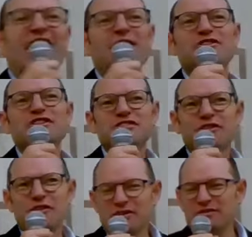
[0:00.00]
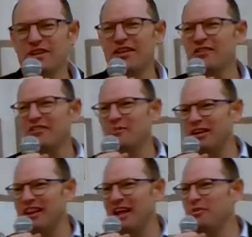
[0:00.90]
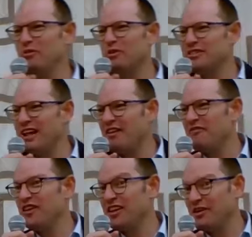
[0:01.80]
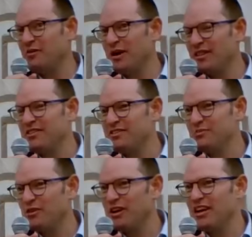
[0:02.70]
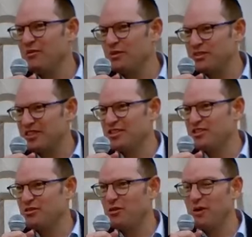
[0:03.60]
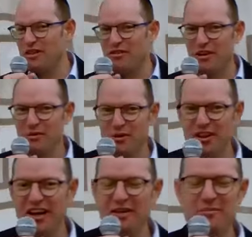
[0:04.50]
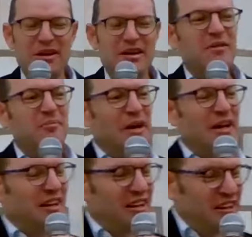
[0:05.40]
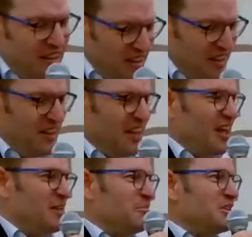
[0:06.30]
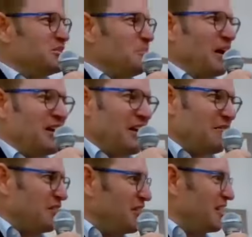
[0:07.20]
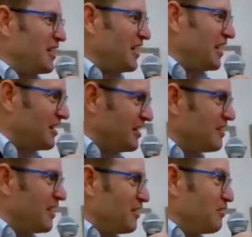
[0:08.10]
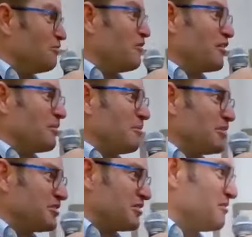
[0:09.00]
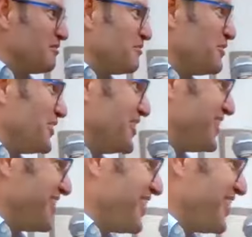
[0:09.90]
I'm just going to say that Rabbi Lapin was not feeling well this morning and was not sure whether he will come, but he came despite everything. And I thank you very much for it.